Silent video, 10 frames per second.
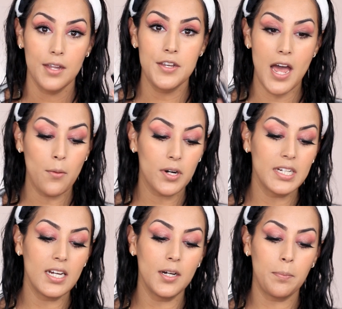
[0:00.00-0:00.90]
Now we're
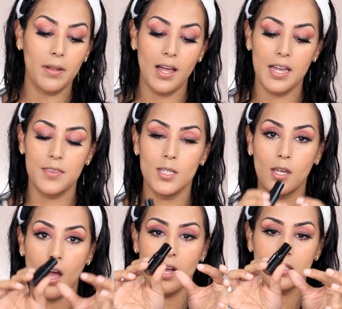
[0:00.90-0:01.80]
gonna apply the
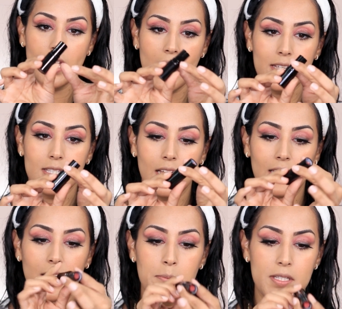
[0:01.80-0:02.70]
Context
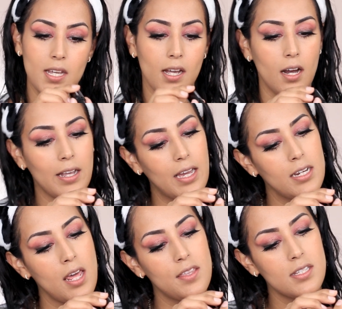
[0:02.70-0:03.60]
Lipstick. Again,
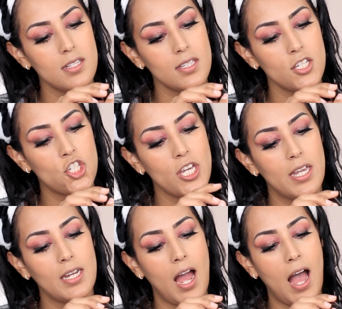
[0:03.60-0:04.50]
this is in the
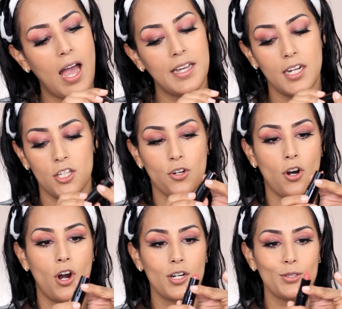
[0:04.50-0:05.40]
shade Hide Your
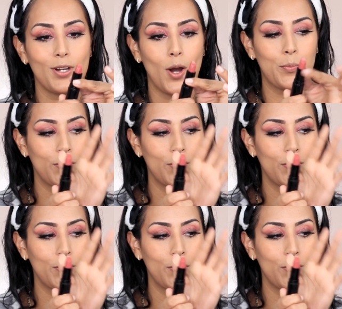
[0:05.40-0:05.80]
Heart. Look how